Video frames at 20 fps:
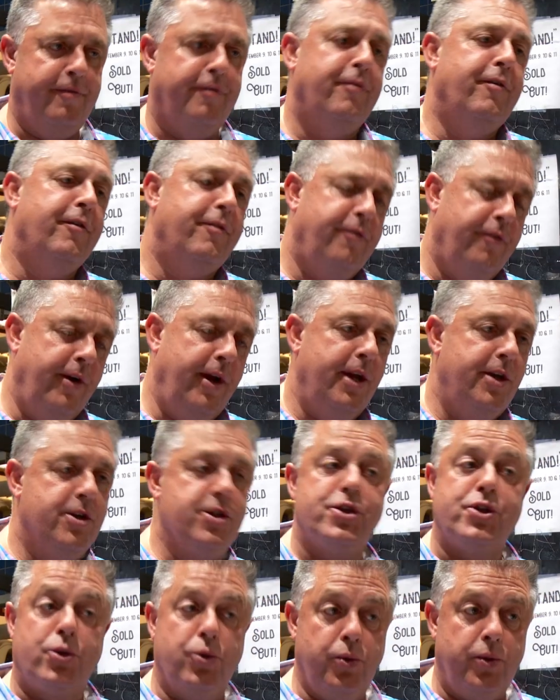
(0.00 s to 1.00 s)
for free
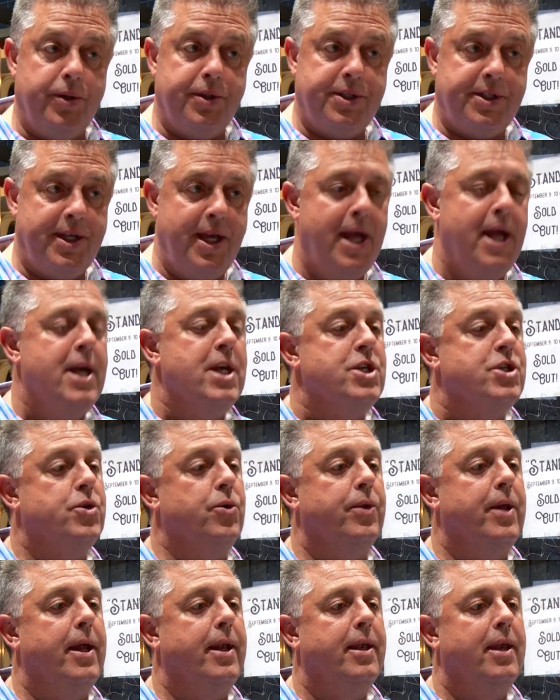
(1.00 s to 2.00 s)
to schools
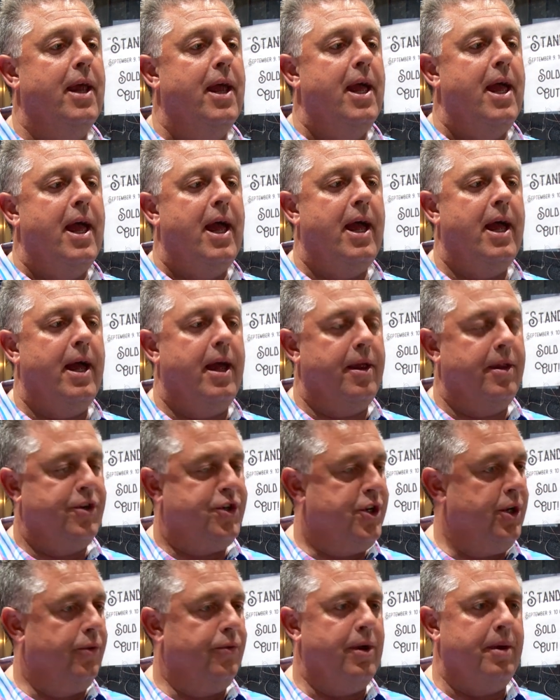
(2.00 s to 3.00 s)
so that
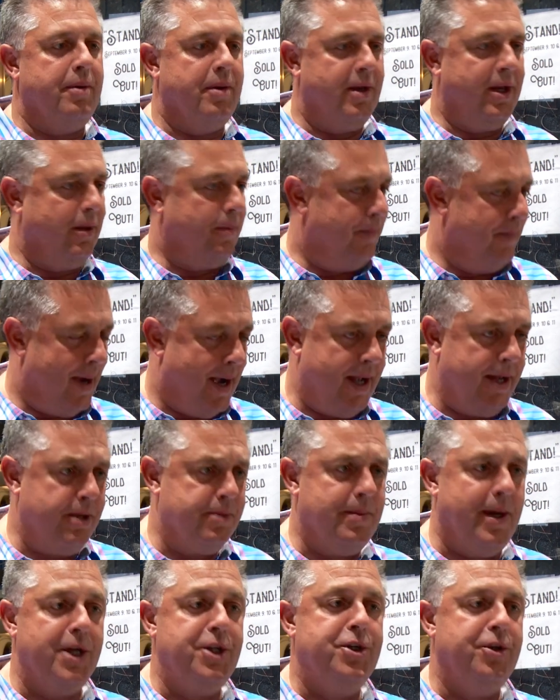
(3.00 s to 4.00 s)
children,
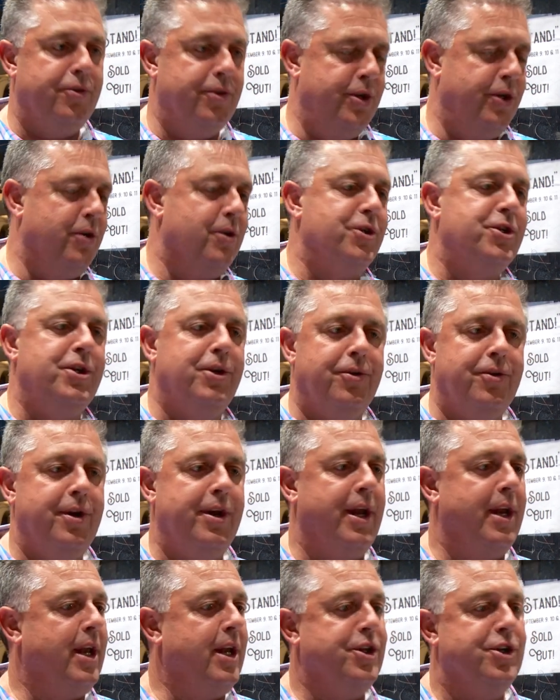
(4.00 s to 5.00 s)
my children, your
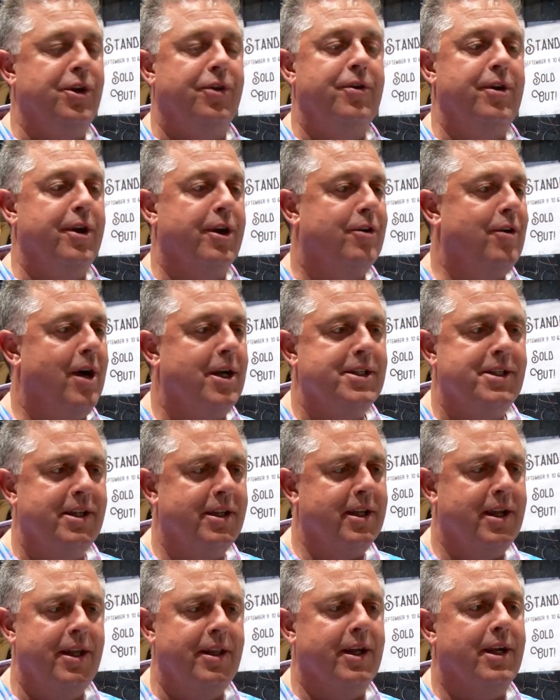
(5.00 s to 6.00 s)
children, and children across
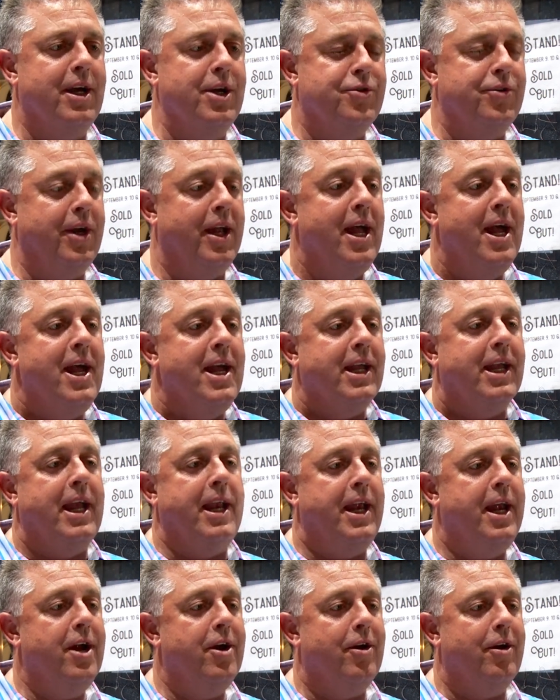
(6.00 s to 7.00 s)
the country
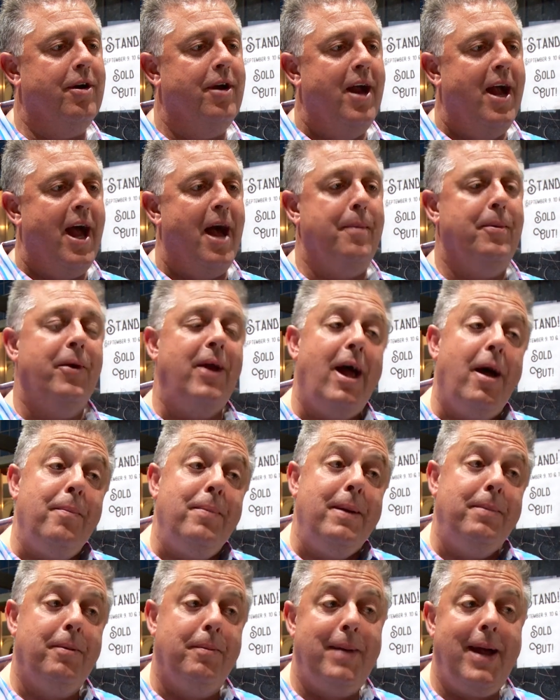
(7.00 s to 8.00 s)
can hear about how
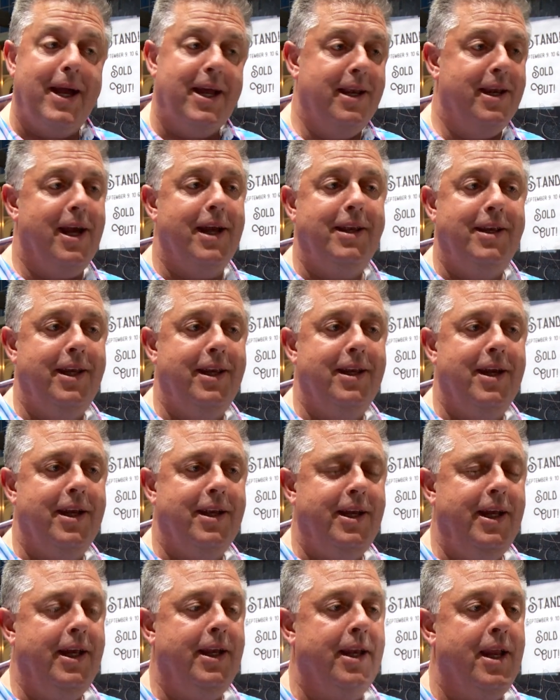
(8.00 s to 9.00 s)
people back in
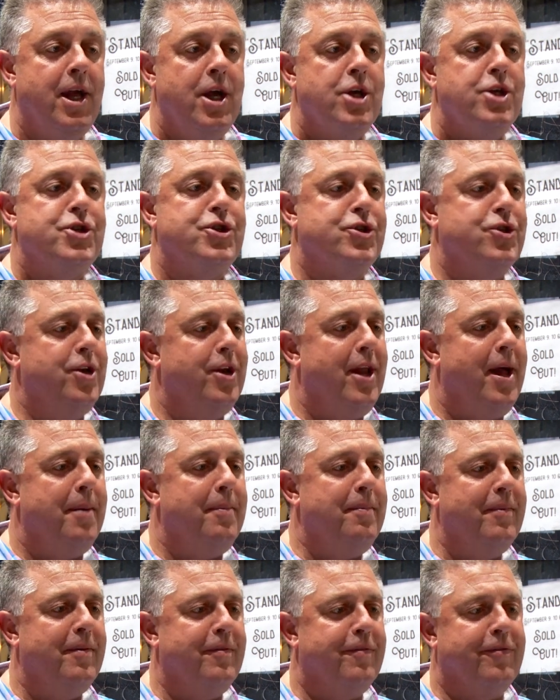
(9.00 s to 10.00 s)
1919 stood
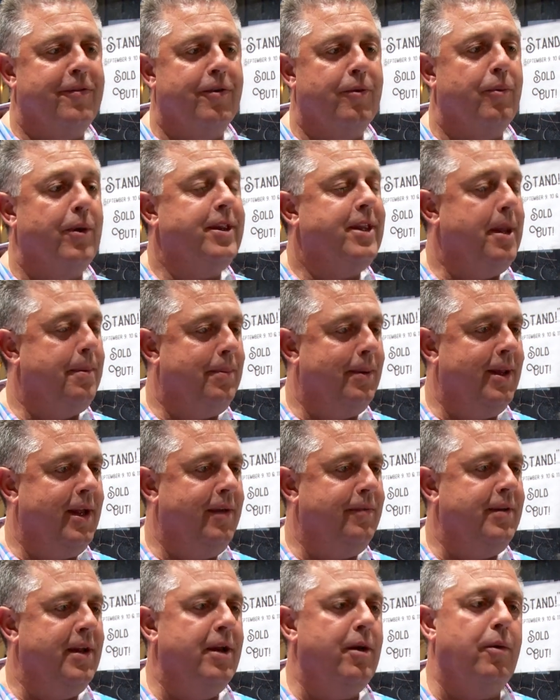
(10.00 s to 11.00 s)
up for what they
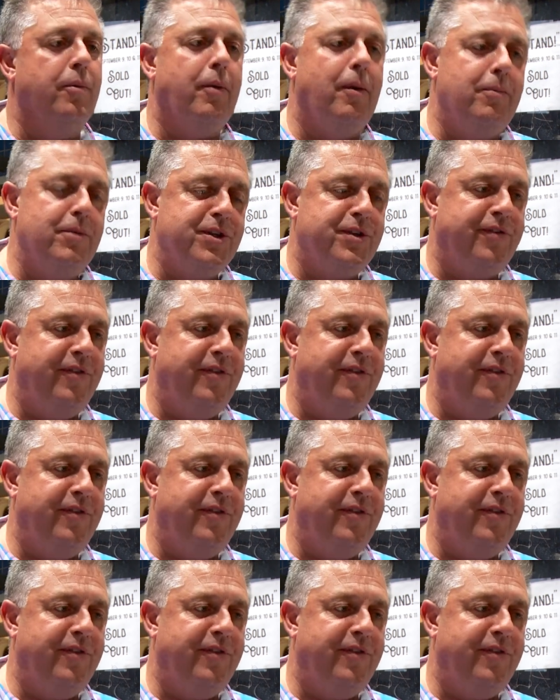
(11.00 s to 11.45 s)
believed in and what was